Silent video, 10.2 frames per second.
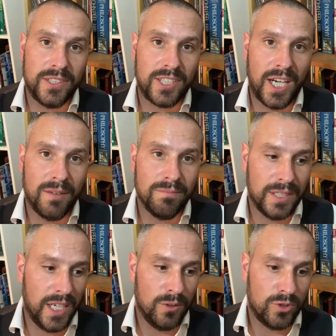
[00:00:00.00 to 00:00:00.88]

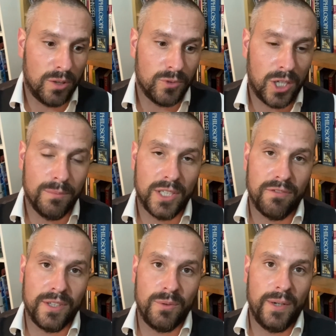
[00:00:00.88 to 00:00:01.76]
sometimes
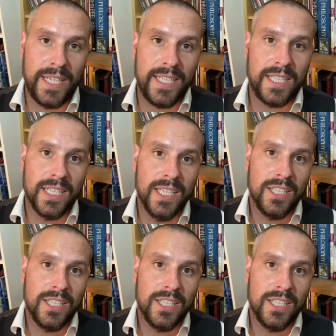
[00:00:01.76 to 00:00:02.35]
every week,